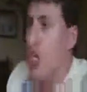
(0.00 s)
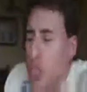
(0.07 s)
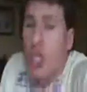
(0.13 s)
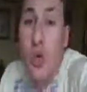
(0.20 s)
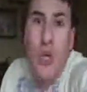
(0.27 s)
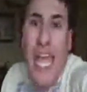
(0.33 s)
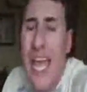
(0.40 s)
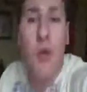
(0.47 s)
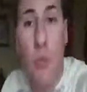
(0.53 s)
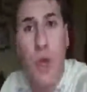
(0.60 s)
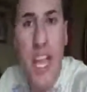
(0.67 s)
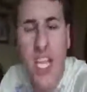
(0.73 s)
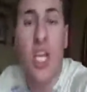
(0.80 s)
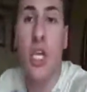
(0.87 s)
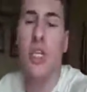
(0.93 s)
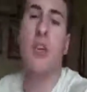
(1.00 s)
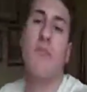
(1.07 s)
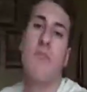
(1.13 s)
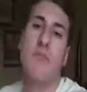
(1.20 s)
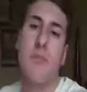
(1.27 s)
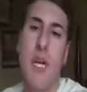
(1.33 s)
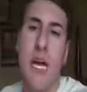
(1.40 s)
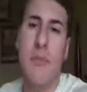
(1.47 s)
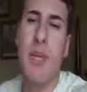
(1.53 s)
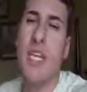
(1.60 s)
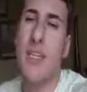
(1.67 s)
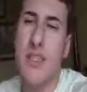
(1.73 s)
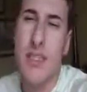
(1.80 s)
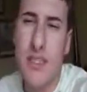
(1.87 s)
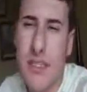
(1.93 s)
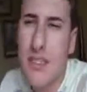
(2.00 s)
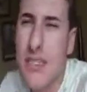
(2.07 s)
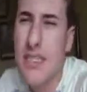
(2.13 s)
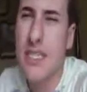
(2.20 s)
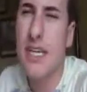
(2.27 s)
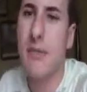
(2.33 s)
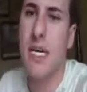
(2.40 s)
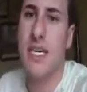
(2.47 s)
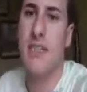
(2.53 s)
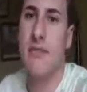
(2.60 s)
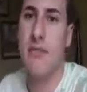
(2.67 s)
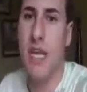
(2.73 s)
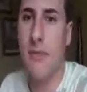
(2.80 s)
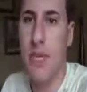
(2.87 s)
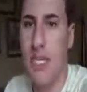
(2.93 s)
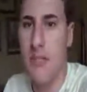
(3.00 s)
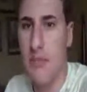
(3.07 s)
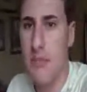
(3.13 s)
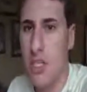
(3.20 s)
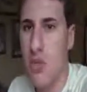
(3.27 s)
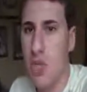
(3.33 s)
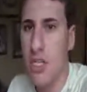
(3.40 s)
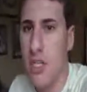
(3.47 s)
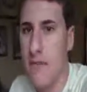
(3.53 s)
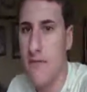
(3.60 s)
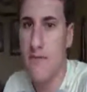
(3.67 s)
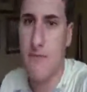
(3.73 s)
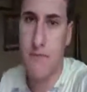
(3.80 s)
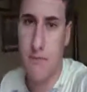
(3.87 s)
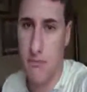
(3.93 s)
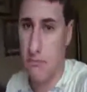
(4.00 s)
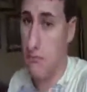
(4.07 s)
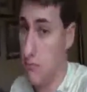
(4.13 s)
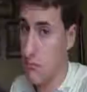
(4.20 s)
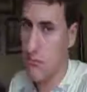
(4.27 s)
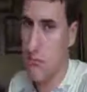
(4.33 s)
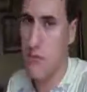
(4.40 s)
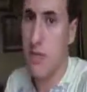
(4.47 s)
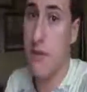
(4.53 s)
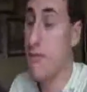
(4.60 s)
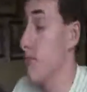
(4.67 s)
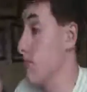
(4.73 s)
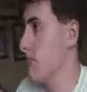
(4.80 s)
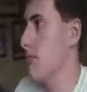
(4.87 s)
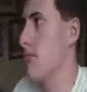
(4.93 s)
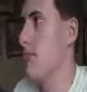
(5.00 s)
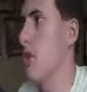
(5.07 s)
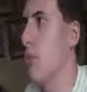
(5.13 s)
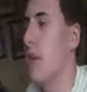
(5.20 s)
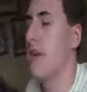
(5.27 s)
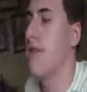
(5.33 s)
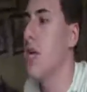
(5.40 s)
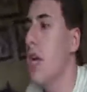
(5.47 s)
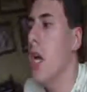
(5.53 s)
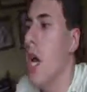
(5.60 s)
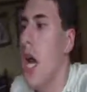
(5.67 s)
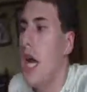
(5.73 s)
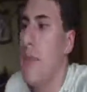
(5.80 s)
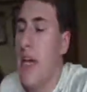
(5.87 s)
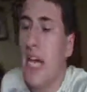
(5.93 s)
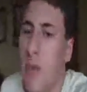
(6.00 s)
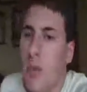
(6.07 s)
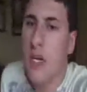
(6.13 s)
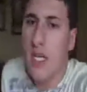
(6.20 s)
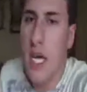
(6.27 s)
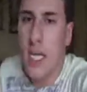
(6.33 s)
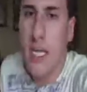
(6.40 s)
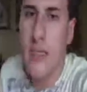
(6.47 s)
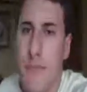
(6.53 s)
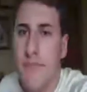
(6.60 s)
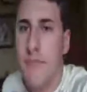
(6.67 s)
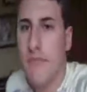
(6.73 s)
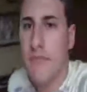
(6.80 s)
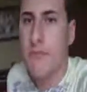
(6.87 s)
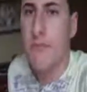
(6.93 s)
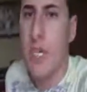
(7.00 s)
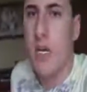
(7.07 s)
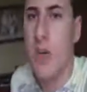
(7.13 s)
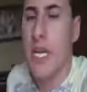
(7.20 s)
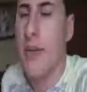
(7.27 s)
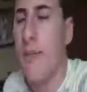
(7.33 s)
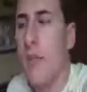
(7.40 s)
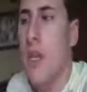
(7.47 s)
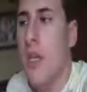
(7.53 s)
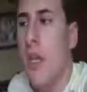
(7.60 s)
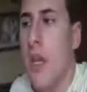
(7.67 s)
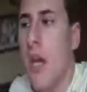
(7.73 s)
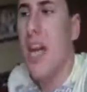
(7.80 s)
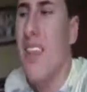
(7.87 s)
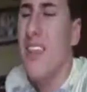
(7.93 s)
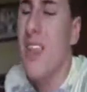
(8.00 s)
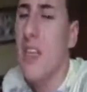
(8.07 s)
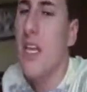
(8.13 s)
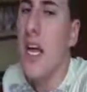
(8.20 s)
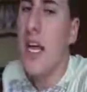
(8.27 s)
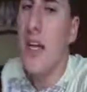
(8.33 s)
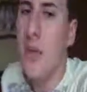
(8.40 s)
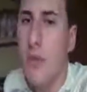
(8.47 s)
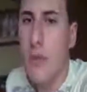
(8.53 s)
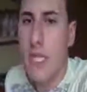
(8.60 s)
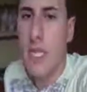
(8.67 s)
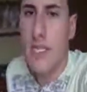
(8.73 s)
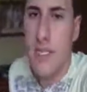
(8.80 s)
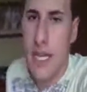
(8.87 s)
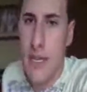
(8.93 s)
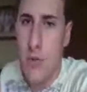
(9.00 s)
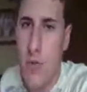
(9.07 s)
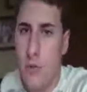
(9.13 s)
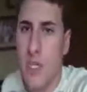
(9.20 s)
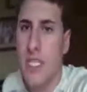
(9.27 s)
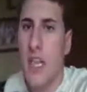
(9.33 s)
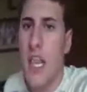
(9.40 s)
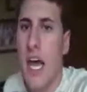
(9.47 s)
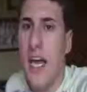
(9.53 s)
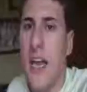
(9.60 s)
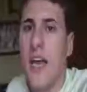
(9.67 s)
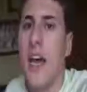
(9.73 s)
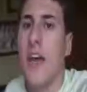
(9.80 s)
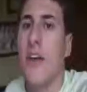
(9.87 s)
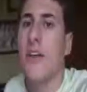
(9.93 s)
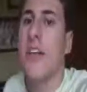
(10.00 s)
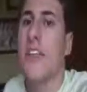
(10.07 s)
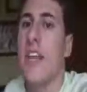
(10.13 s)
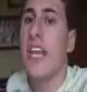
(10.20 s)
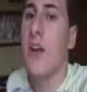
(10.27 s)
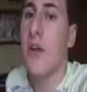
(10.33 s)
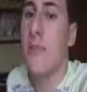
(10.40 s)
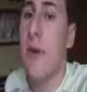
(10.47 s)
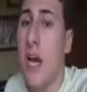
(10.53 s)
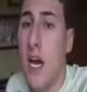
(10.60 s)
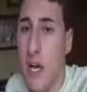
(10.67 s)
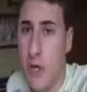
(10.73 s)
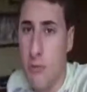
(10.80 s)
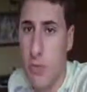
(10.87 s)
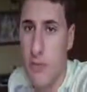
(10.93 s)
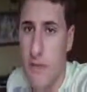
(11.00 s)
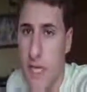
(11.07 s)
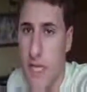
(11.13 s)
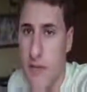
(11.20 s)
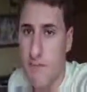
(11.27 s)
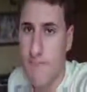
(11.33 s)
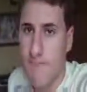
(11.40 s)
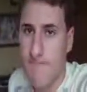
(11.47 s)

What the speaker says: You can't, I'm like, come on. I mean, you couldn't have, whatever. Edward Cullen? Okay. I think the guy who plays Edward was a lot hotter in the Harry Potter movie.